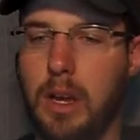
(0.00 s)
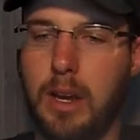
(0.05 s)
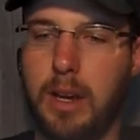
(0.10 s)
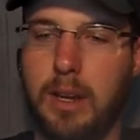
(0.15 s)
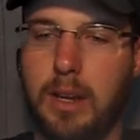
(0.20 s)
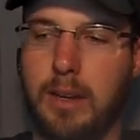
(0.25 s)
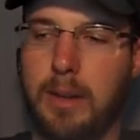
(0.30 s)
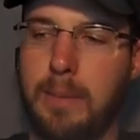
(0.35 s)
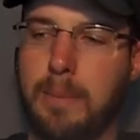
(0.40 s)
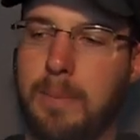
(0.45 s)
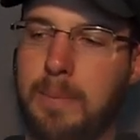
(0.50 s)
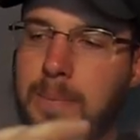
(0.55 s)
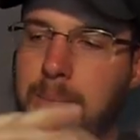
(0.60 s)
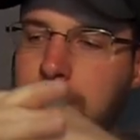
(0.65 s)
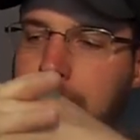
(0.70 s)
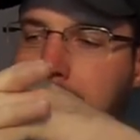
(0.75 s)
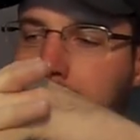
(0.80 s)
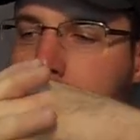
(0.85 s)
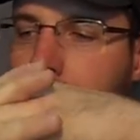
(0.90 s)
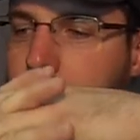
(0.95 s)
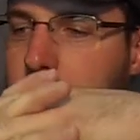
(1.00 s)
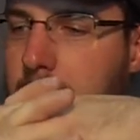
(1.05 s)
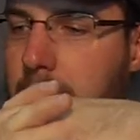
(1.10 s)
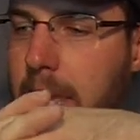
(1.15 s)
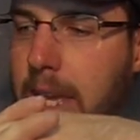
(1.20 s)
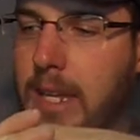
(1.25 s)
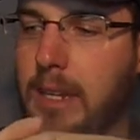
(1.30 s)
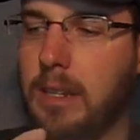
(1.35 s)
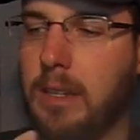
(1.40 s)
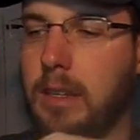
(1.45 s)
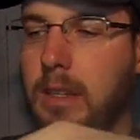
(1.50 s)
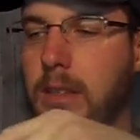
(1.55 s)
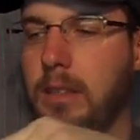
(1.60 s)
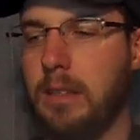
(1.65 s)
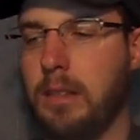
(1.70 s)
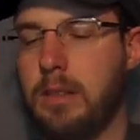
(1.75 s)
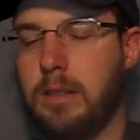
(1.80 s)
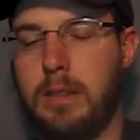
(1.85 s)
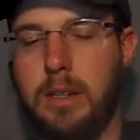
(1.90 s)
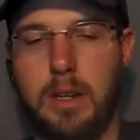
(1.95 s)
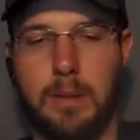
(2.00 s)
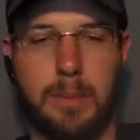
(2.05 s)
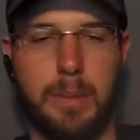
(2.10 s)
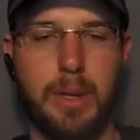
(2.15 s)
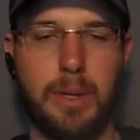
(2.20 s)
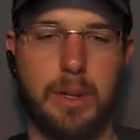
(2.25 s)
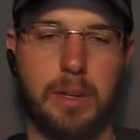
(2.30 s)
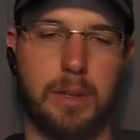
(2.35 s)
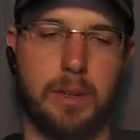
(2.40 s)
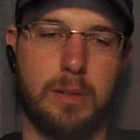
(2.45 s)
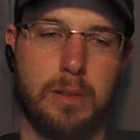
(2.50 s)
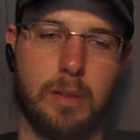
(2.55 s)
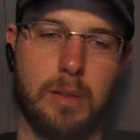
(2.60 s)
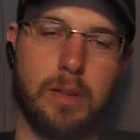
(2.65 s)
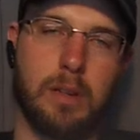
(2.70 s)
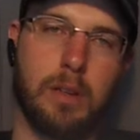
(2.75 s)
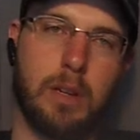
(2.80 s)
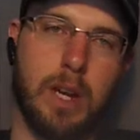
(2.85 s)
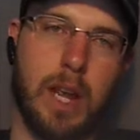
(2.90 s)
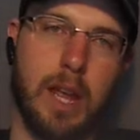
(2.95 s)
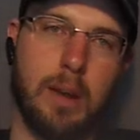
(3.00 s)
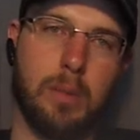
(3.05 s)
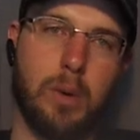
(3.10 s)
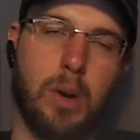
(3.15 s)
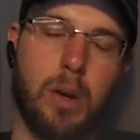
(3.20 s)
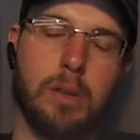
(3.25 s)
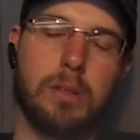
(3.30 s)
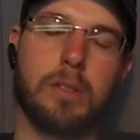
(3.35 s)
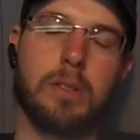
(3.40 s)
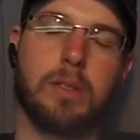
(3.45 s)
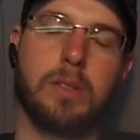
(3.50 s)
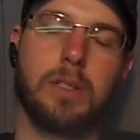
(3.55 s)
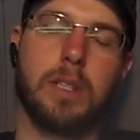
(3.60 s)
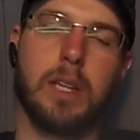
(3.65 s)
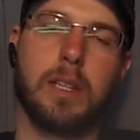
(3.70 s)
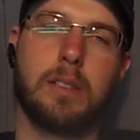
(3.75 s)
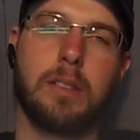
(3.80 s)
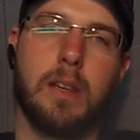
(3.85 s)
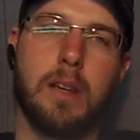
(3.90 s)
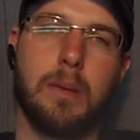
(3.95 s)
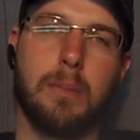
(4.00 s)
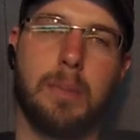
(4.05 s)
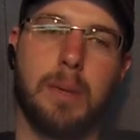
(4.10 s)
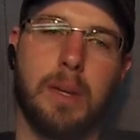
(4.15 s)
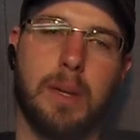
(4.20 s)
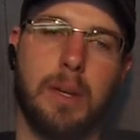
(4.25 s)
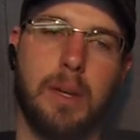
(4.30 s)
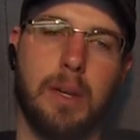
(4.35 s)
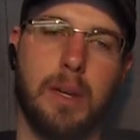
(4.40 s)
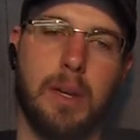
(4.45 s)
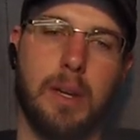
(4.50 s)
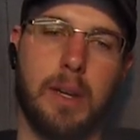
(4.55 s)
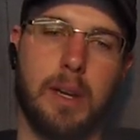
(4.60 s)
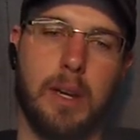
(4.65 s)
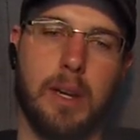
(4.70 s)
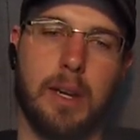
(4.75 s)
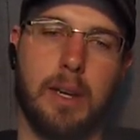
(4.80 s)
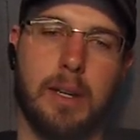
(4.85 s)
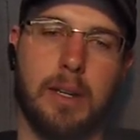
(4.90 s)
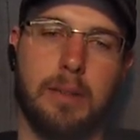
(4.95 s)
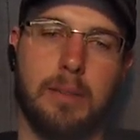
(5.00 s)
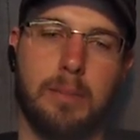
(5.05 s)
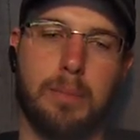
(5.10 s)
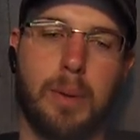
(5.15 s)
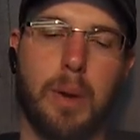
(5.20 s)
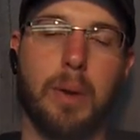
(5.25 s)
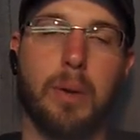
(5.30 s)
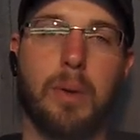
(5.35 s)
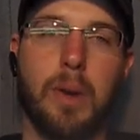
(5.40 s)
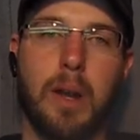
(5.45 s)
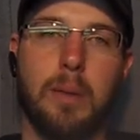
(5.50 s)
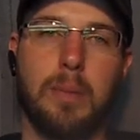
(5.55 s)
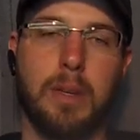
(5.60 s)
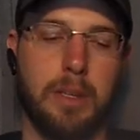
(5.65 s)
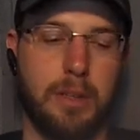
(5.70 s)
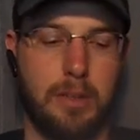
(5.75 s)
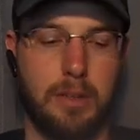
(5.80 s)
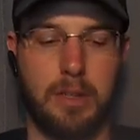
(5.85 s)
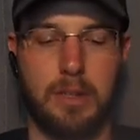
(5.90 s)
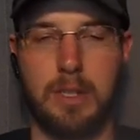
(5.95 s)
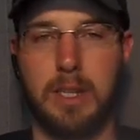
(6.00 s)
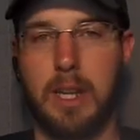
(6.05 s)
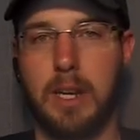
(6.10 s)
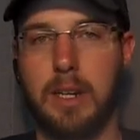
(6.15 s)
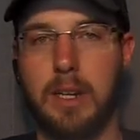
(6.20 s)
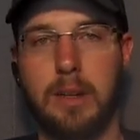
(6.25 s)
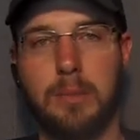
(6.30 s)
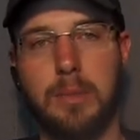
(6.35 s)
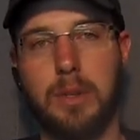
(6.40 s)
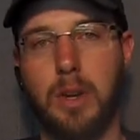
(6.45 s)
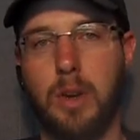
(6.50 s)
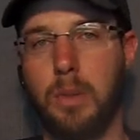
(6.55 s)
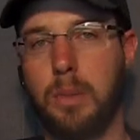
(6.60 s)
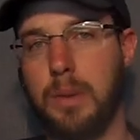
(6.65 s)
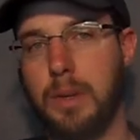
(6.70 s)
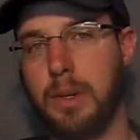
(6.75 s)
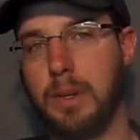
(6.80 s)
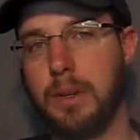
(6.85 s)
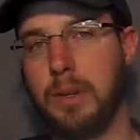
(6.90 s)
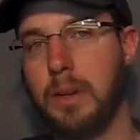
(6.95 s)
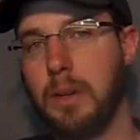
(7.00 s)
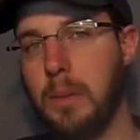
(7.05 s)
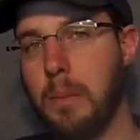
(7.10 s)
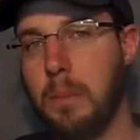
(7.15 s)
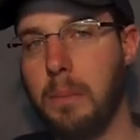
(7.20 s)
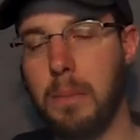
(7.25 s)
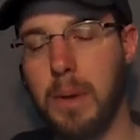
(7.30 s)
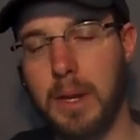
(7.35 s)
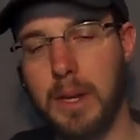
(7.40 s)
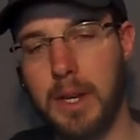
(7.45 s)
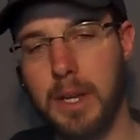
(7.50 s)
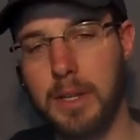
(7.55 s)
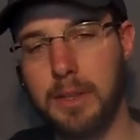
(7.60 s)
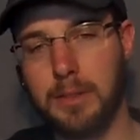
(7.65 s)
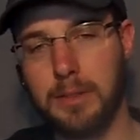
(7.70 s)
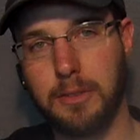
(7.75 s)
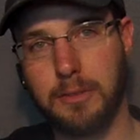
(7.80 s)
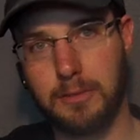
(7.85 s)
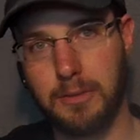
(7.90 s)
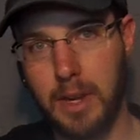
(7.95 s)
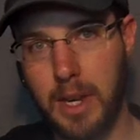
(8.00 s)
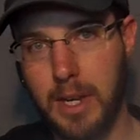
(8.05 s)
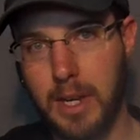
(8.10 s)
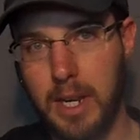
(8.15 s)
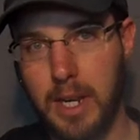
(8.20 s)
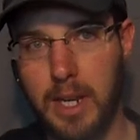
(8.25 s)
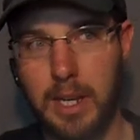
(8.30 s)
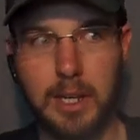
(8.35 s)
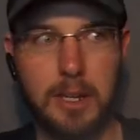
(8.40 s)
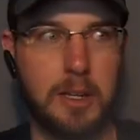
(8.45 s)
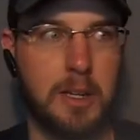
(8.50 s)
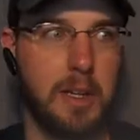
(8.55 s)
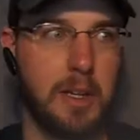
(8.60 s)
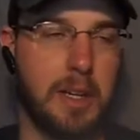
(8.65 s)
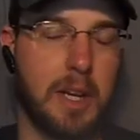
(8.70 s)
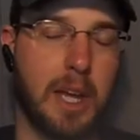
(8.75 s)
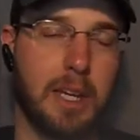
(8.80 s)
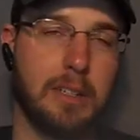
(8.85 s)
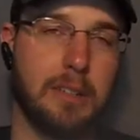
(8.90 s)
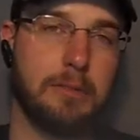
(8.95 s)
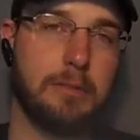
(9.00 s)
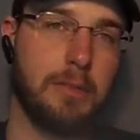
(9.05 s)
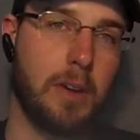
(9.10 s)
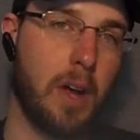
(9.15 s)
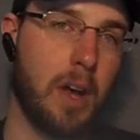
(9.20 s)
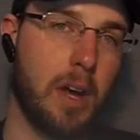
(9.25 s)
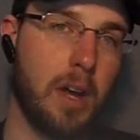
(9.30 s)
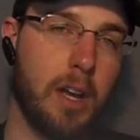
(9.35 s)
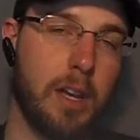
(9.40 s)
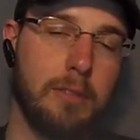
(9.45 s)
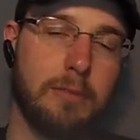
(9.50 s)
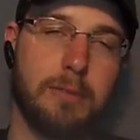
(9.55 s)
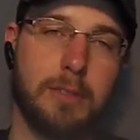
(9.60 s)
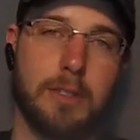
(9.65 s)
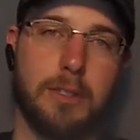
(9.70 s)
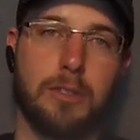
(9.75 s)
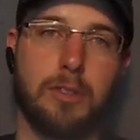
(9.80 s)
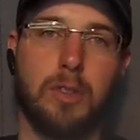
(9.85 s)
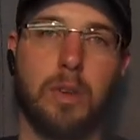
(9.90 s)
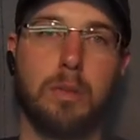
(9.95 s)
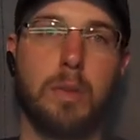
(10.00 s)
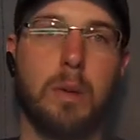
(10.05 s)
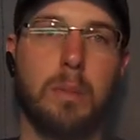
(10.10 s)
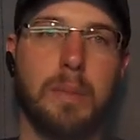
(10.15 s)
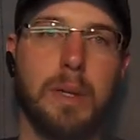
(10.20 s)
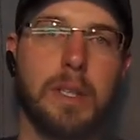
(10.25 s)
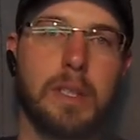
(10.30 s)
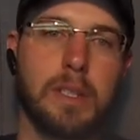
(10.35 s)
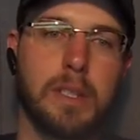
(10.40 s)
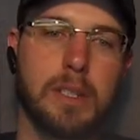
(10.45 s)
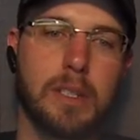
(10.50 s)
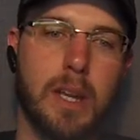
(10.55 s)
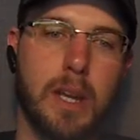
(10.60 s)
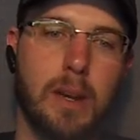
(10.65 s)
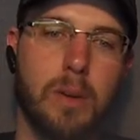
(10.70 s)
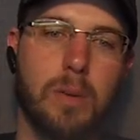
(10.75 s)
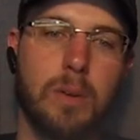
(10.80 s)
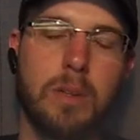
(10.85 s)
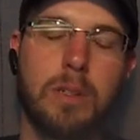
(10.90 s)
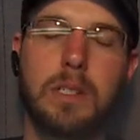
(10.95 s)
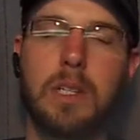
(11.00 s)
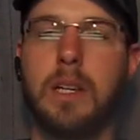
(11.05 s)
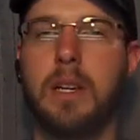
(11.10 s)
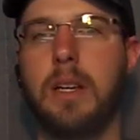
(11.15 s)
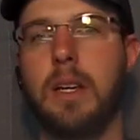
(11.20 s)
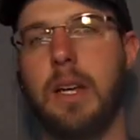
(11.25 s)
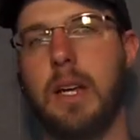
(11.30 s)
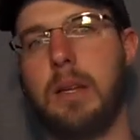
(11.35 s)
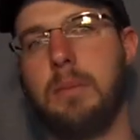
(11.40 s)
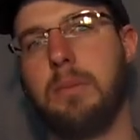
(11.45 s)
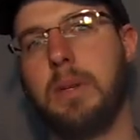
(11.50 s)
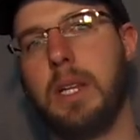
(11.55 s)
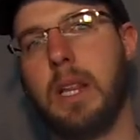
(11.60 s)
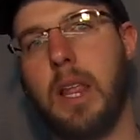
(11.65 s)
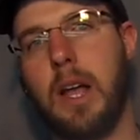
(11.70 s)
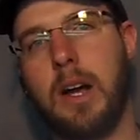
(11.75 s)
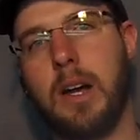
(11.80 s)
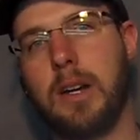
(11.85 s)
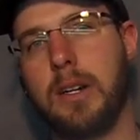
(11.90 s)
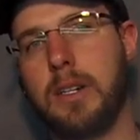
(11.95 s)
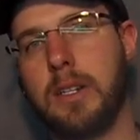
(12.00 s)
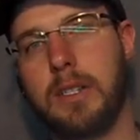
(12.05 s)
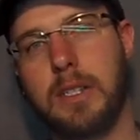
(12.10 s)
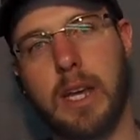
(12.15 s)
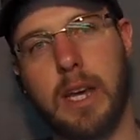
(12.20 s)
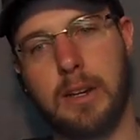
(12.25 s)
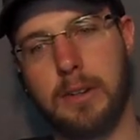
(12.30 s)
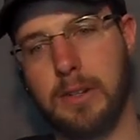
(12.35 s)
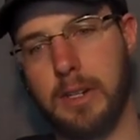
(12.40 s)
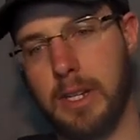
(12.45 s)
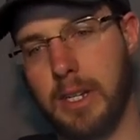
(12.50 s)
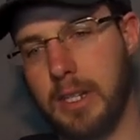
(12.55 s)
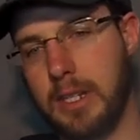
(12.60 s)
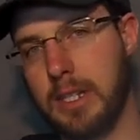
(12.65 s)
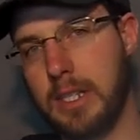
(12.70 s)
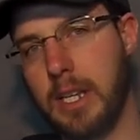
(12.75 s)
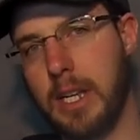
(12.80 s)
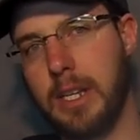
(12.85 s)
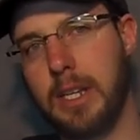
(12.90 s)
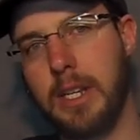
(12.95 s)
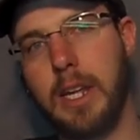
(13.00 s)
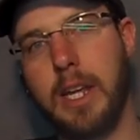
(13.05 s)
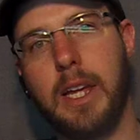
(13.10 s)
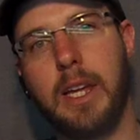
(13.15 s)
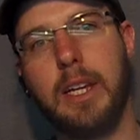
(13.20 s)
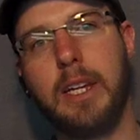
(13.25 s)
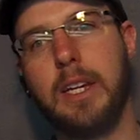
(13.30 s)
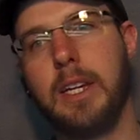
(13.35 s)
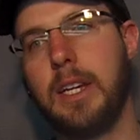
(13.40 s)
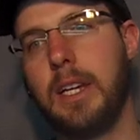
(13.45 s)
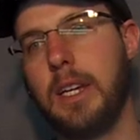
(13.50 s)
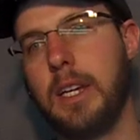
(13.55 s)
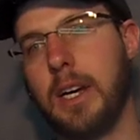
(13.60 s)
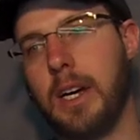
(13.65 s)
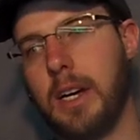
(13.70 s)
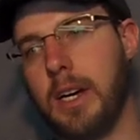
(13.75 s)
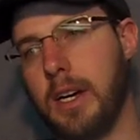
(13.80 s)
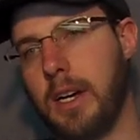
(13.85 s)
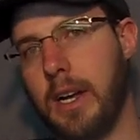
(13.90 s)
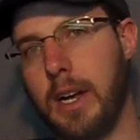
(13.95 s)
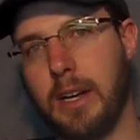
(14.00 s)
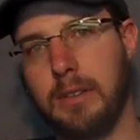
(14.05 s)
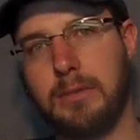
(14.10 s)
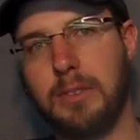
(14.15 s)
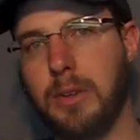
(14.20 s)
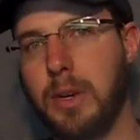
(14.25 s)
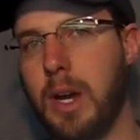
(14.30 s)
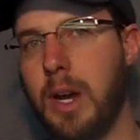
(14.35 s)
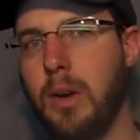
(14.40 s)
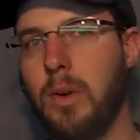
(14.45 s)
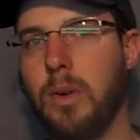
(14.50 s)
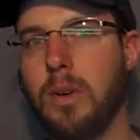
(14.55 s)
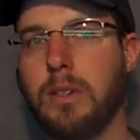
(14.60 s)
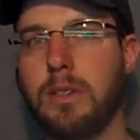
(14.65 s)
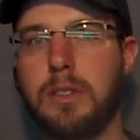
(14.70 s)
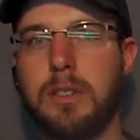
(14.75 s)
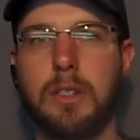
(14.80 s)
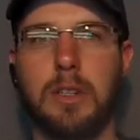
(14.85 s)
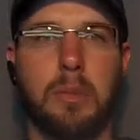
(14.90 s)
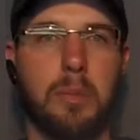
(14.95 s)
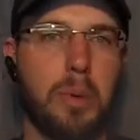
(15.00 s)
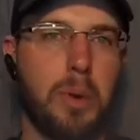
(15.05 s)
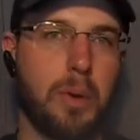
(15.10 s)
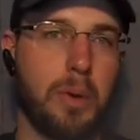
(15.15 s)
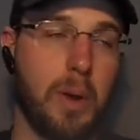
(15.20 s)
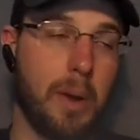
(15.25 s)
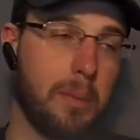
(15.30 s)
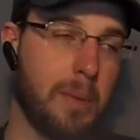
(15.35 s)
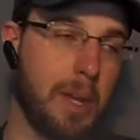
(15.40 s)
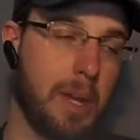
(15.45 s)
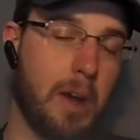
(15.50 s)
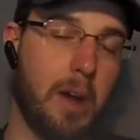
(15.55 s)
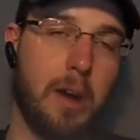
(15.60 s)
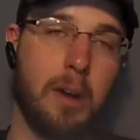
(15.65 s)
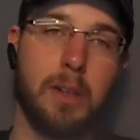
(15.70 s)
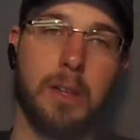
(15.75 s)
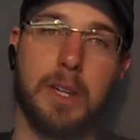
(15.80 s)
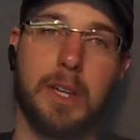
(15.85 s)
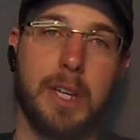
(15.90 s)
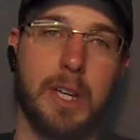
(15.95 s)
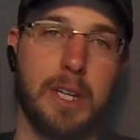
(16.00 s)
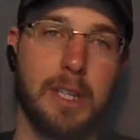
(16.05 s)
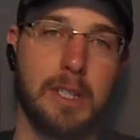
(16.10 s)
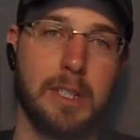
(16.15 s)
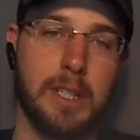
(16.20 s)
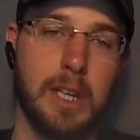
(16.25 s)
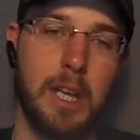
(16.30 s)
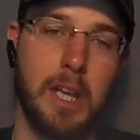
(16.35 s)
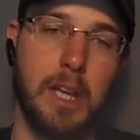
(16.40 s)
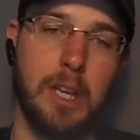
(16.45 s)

Um, that computer cable also sets up uh, programming. You can set it up to open Monday through Friday, 9 to 5 for your normal business hours, and be locked Saturday and Sunday uh, after hours. You can program in holidays.